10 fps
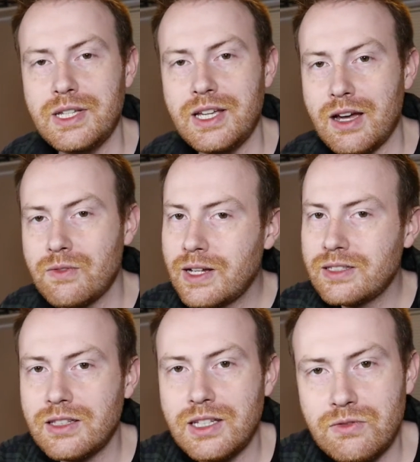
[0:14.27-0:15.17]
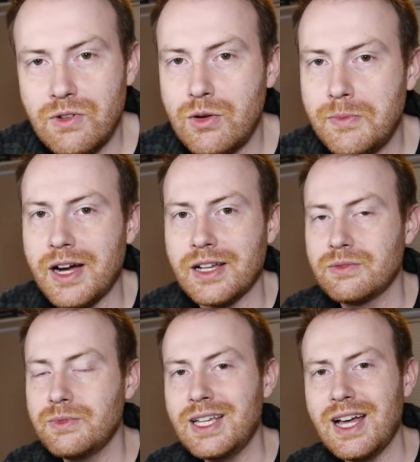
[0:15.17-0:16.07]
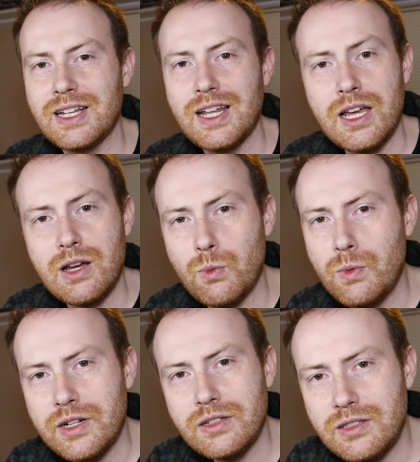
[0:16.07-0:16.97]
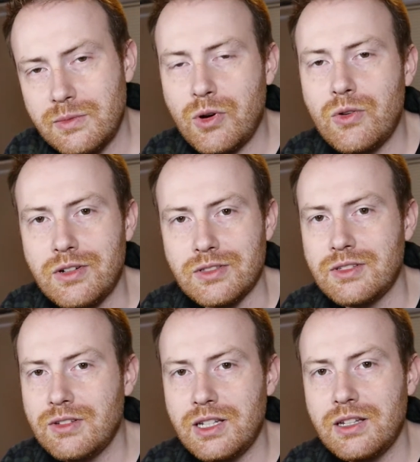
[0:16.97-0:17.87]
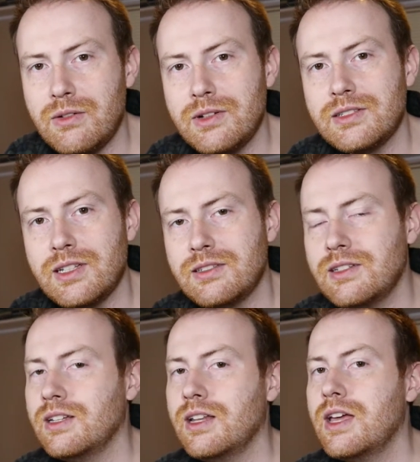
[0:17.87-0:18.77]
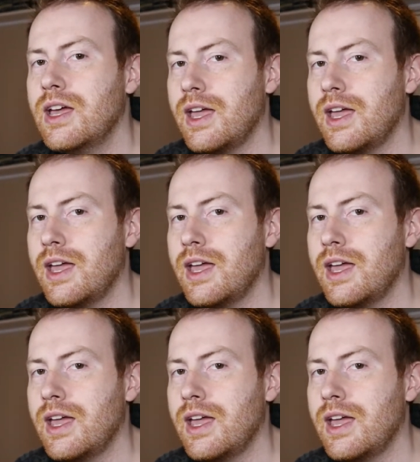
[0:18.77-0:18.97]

We got wrestling robots, we got weird sports you didn't know existed,